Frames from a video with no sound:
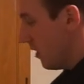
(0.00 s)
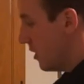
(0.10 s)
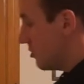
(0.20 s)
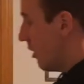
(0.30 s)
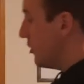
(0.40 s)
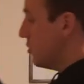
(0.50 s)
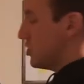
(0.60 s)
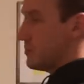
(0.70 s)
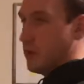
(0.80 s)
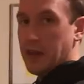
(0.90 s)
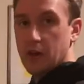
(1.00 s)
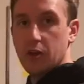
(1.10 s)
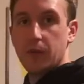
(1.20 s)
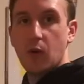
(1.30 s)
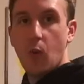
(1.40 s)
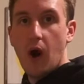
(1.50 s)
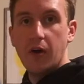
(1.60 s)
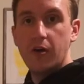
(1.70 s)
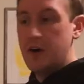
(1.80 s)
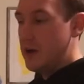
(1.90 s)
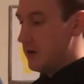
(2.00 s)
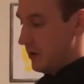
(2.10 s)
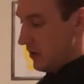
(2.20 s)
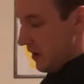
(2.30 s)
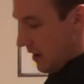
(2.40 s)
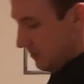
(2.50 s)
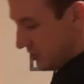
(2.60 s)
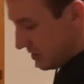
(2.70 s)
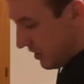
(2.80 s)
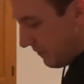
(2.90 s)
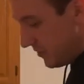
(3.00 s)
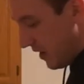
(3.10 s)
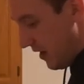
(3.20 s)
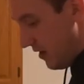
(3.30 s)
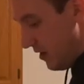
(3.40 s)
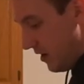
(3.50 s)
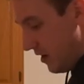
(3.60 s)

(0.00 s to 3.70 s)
So all I do is just put like a little bit of water in it, just enough to kind of